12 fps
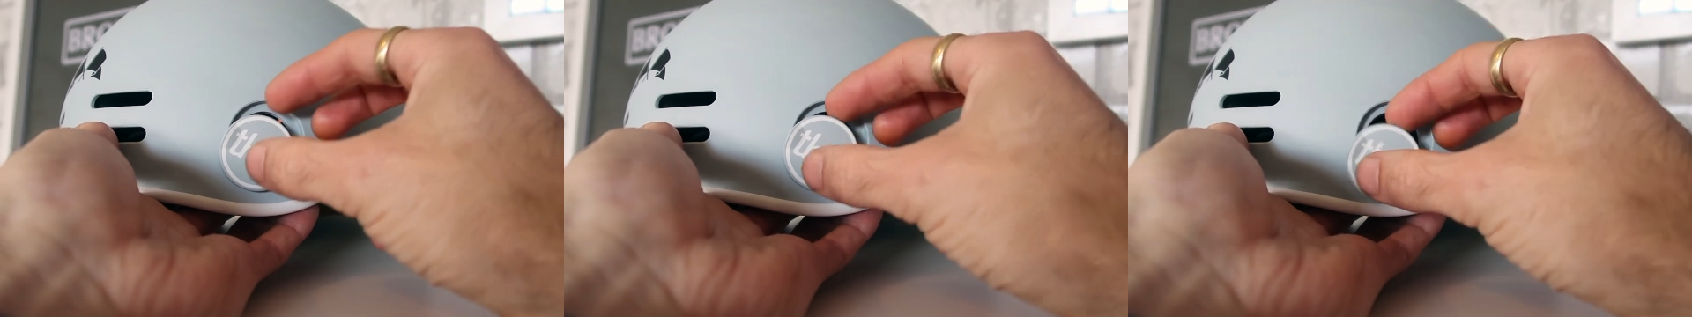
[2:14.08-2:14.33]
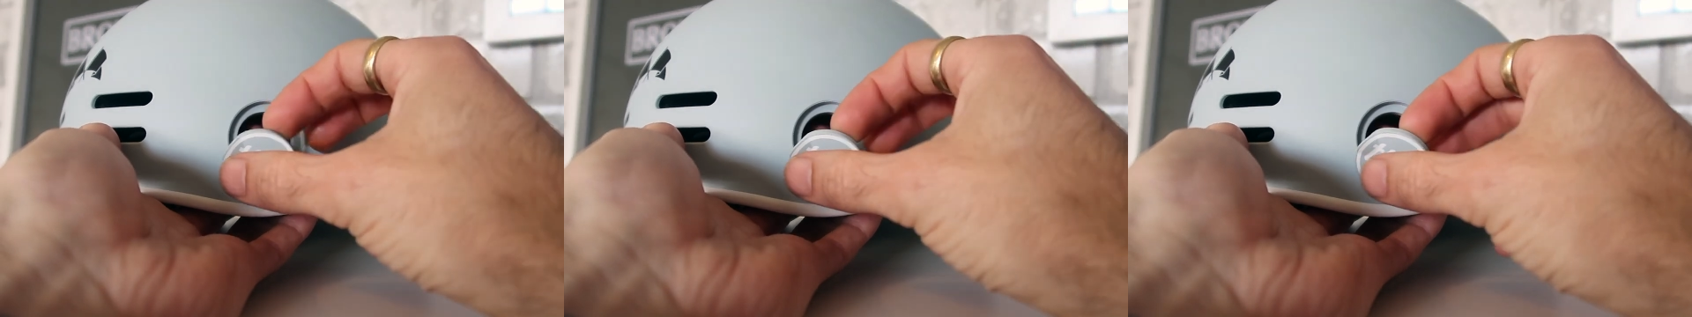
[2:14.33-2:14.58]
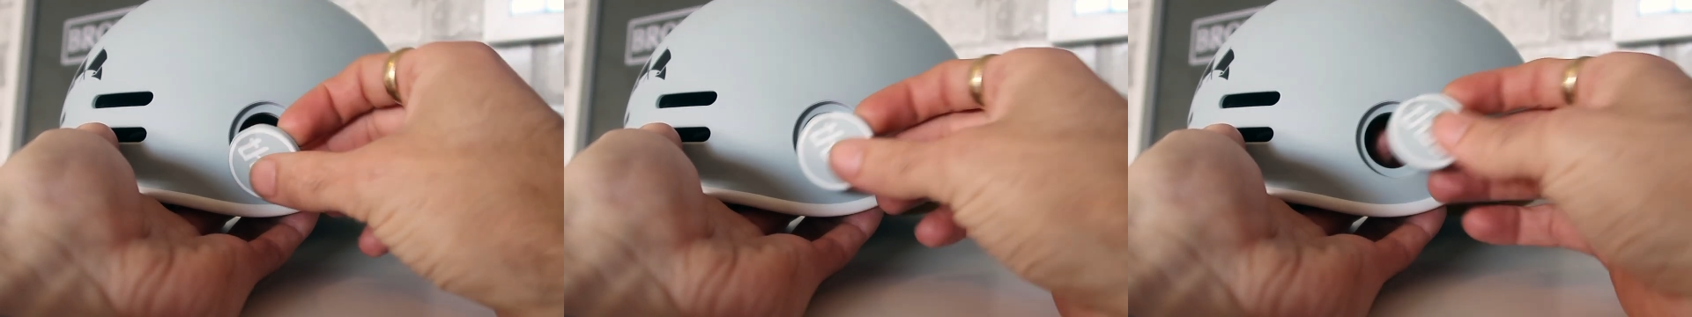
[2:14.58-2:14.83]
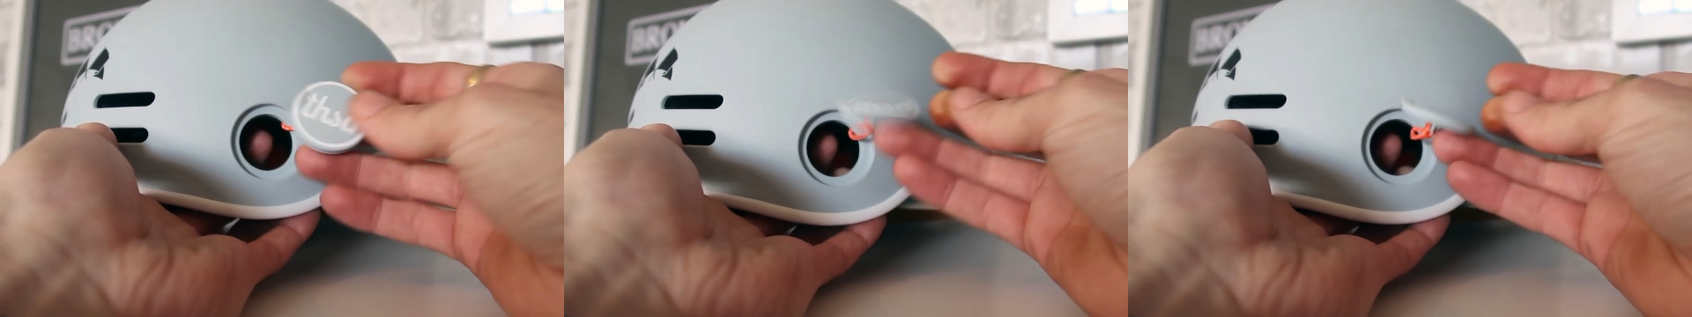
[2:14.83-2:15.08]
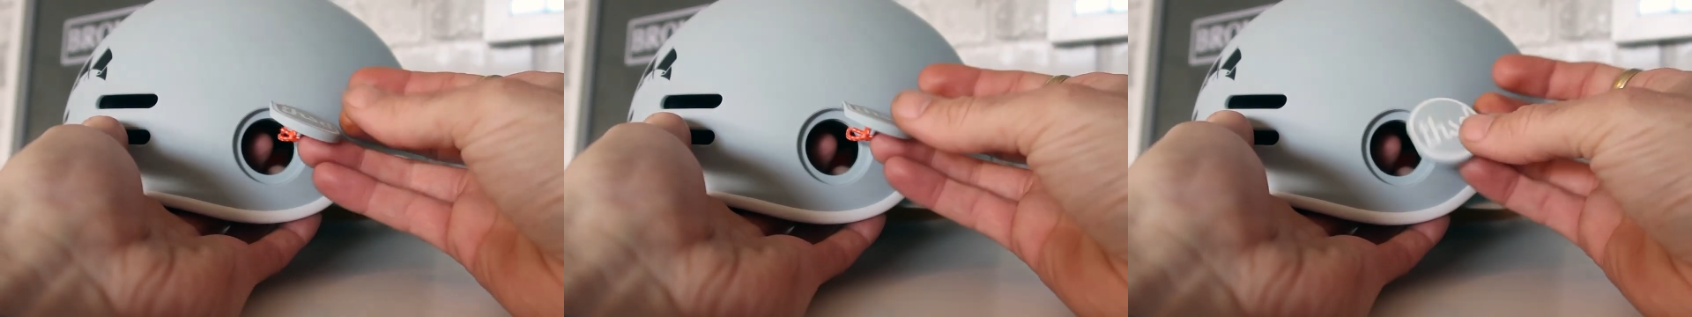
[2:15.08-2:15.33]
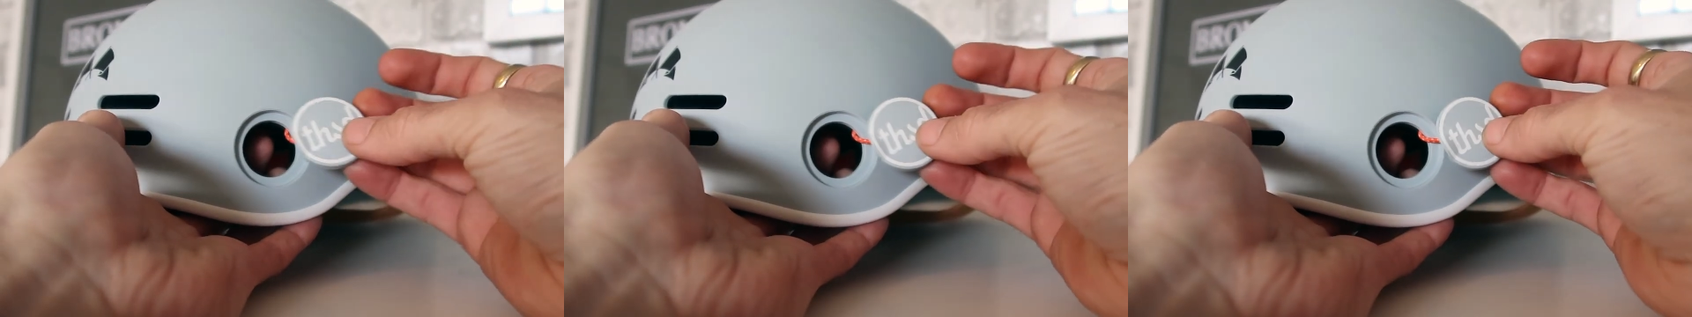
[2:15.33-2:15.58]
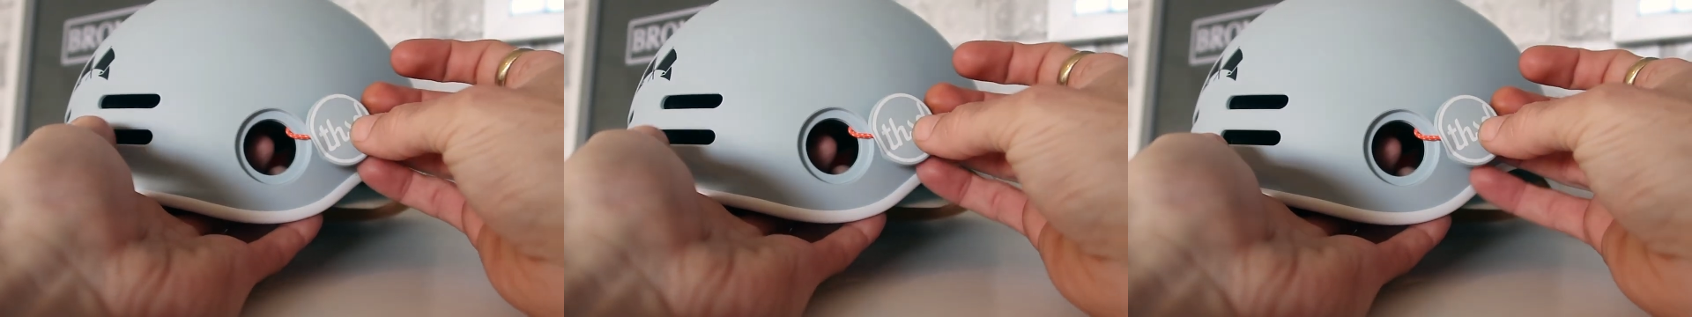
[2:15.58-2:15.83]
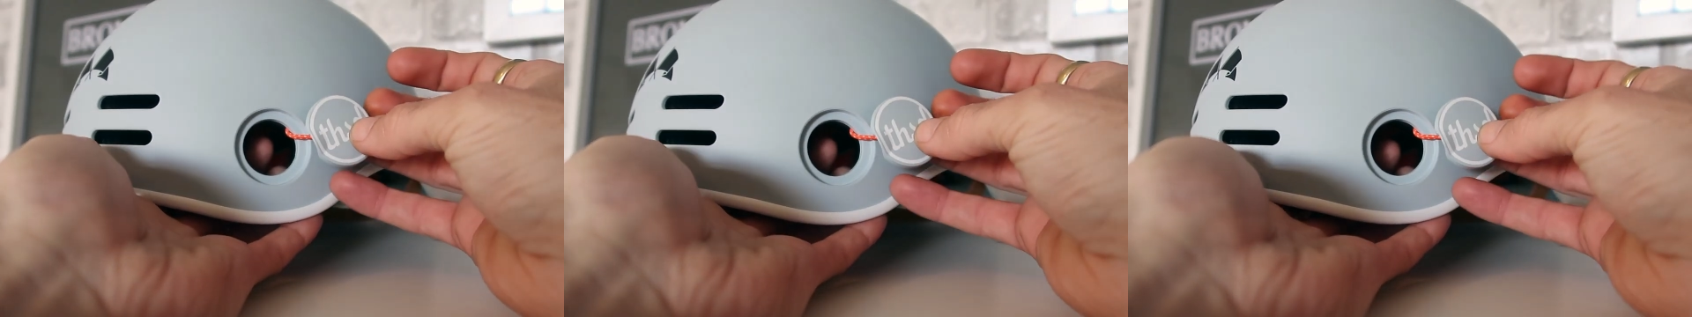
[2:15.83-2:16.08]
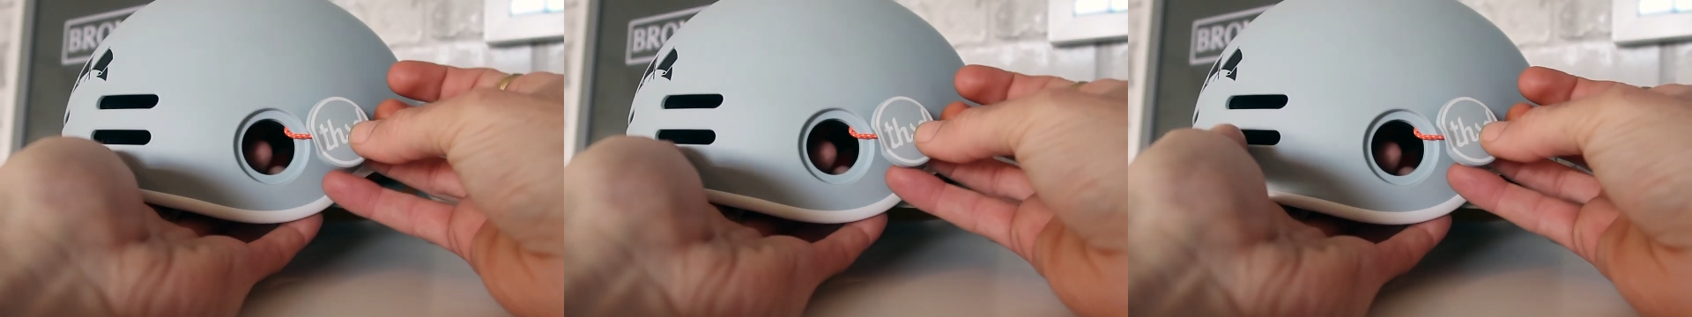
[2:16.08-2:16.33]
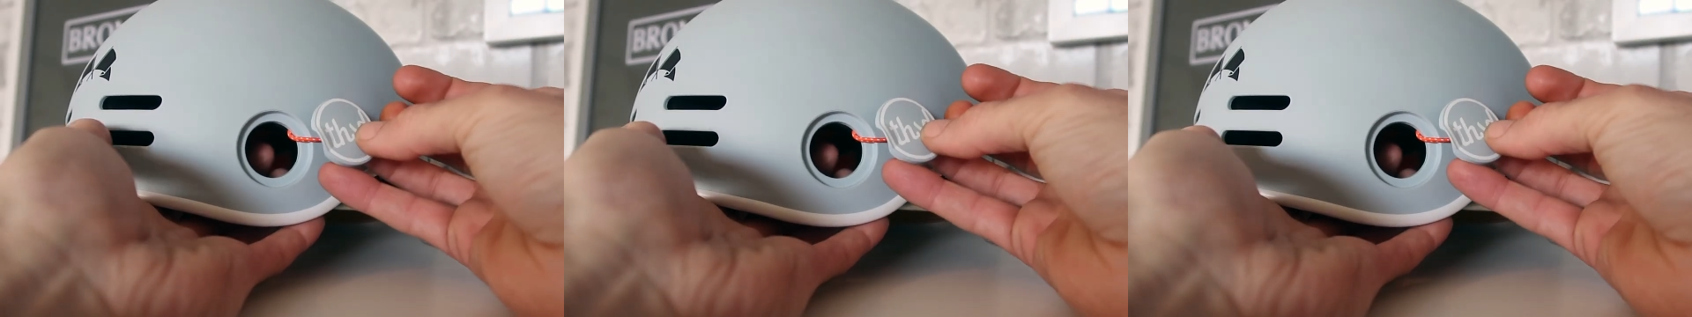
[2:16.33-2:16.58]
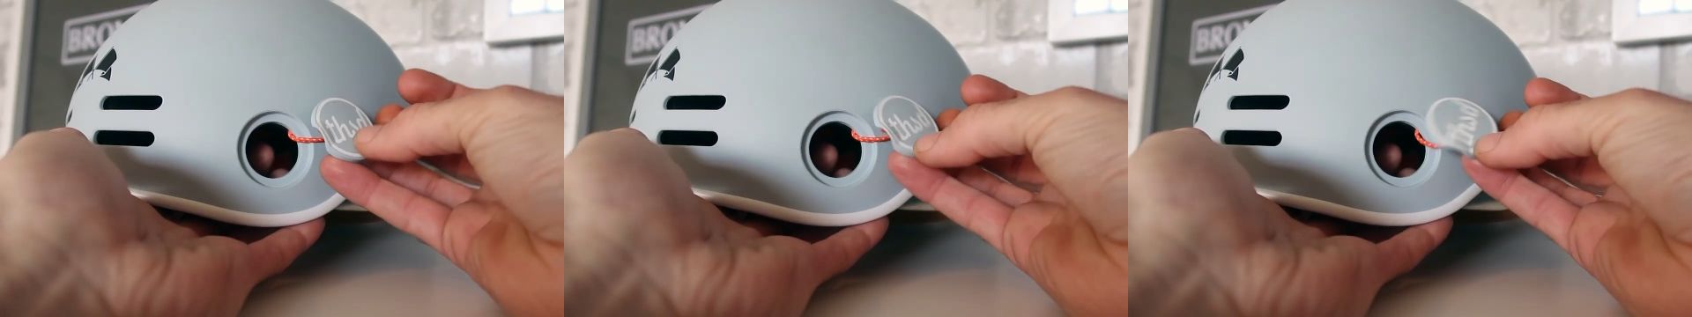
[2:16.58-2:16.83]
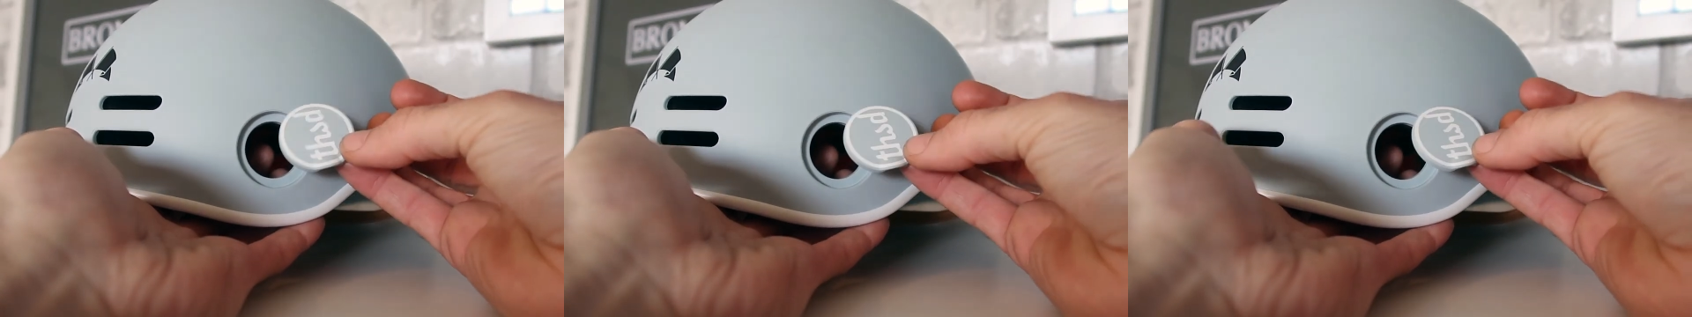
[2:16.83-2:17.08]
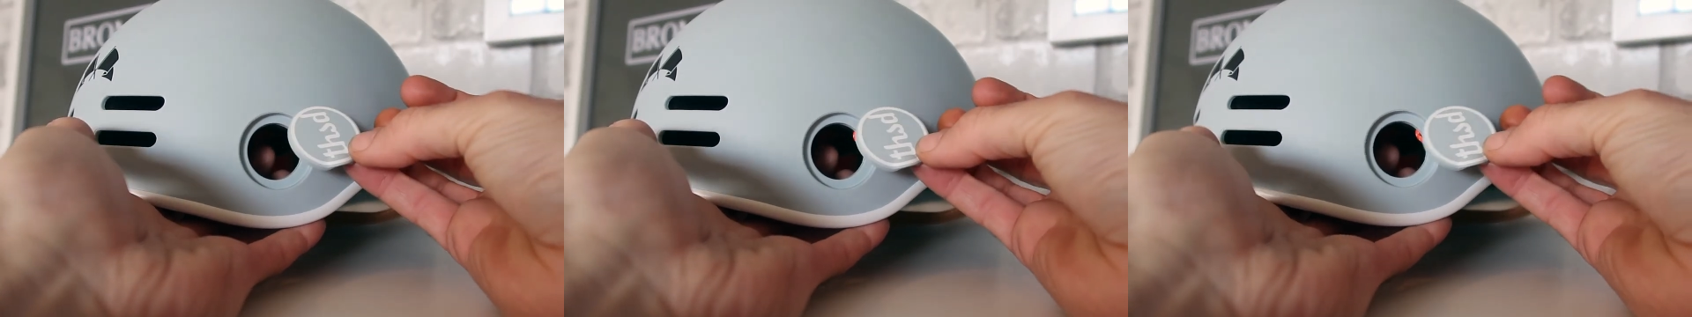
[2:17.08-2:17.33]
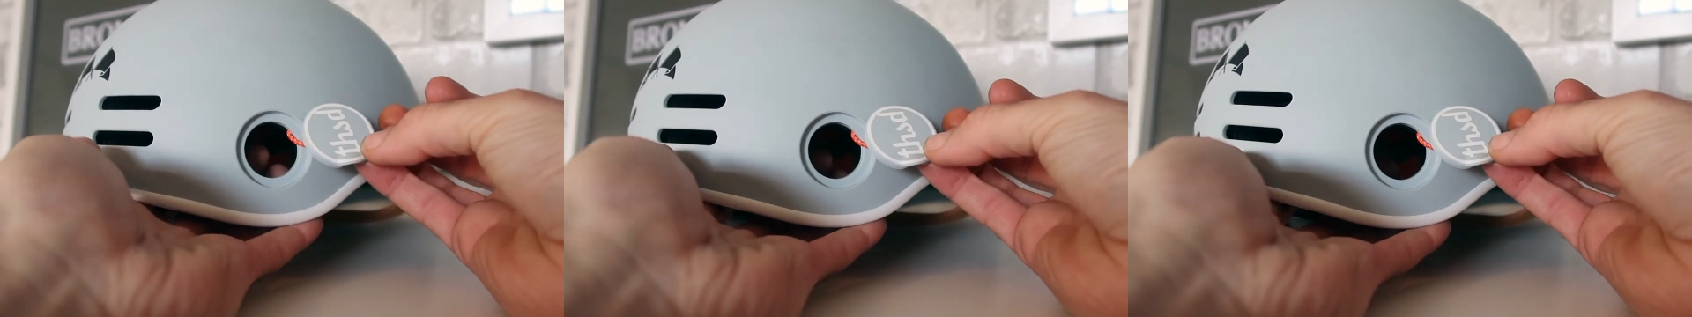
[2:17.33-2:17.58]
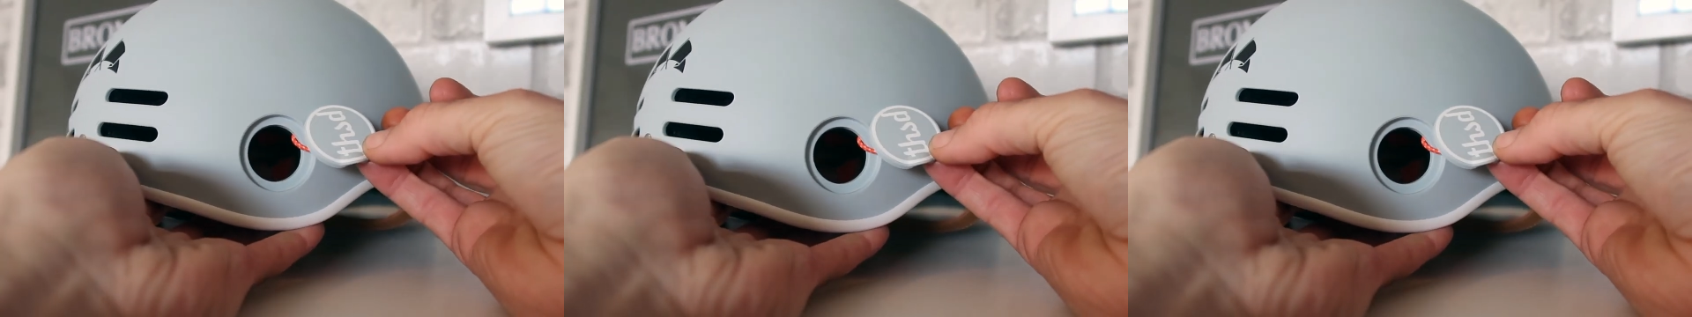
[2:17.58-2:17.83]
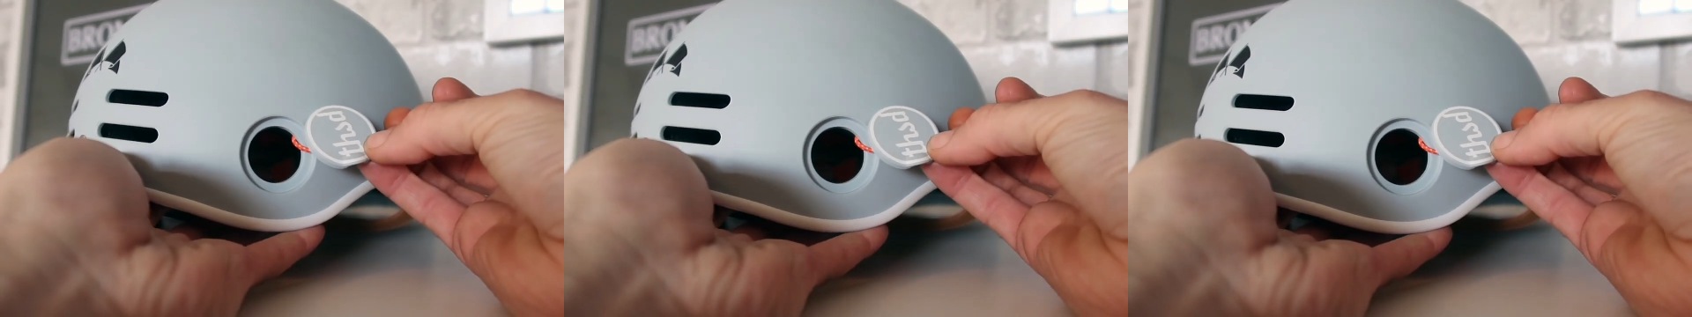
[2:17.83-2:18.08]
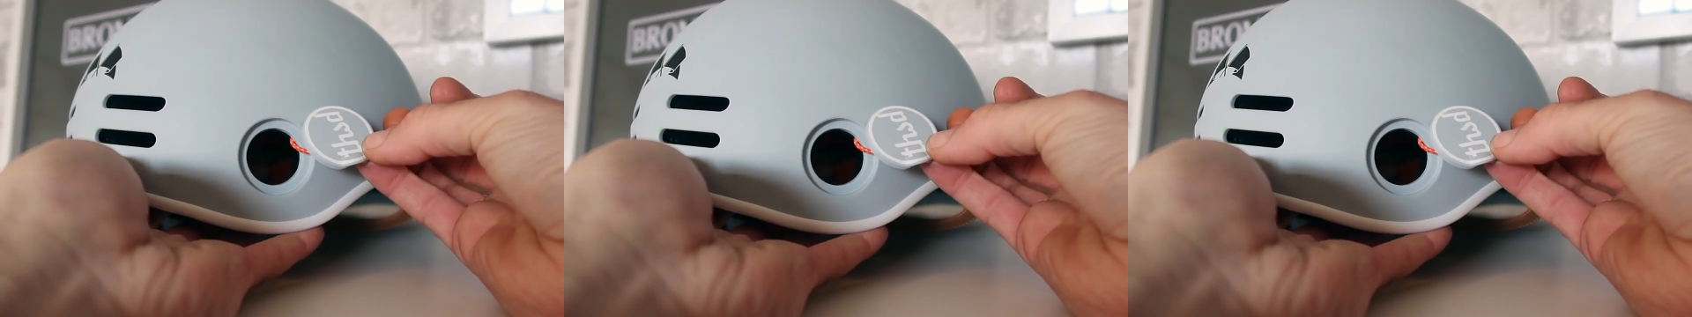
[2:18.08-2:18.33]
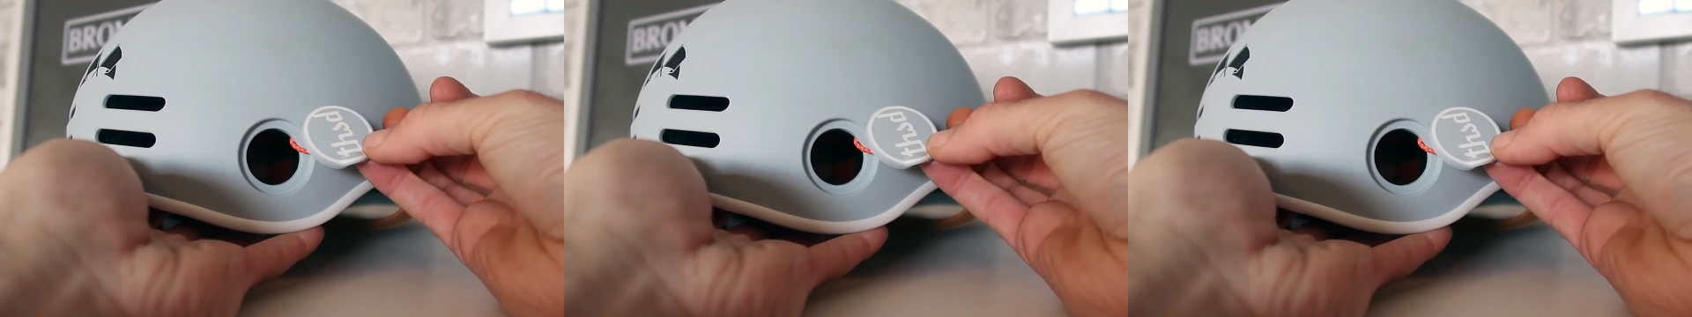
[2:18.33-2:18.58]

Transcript: No face is visible, so there are no lips to read.